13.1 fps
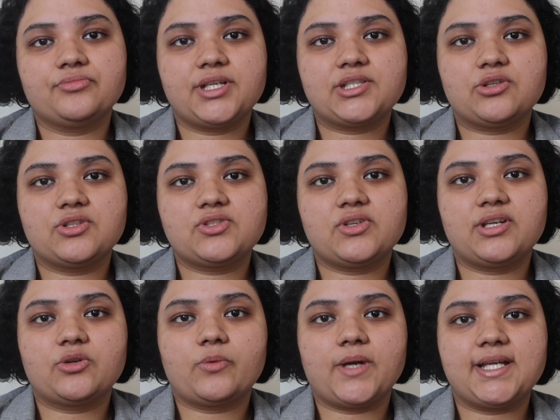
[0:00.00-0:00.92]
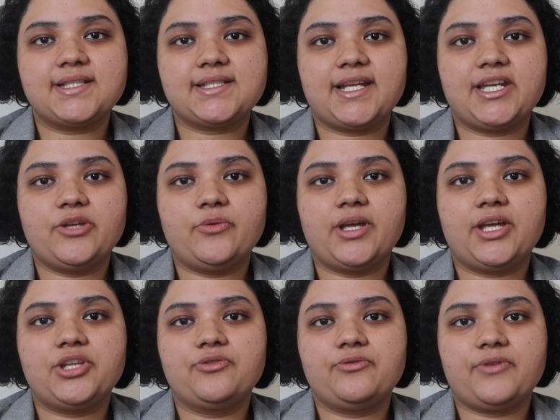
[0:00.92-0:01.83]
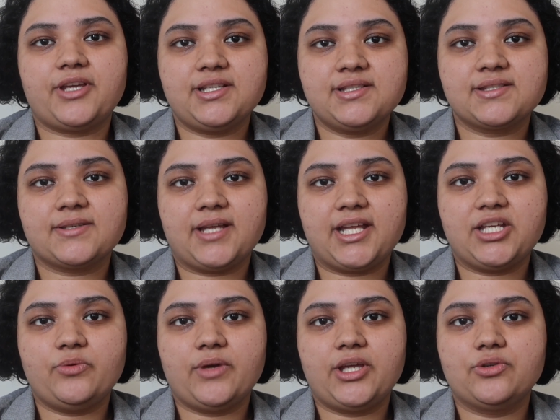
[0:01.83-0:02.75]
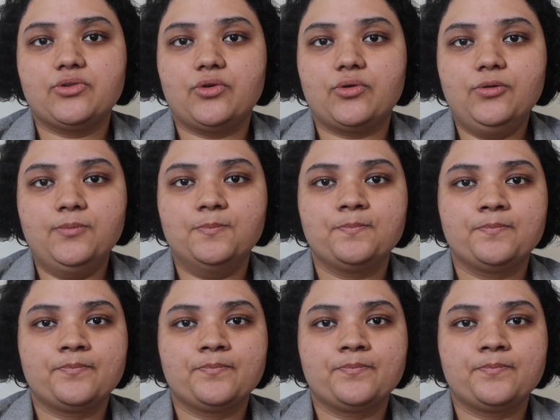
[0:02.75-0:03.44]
It also requires anywhere you face, anywhere you go.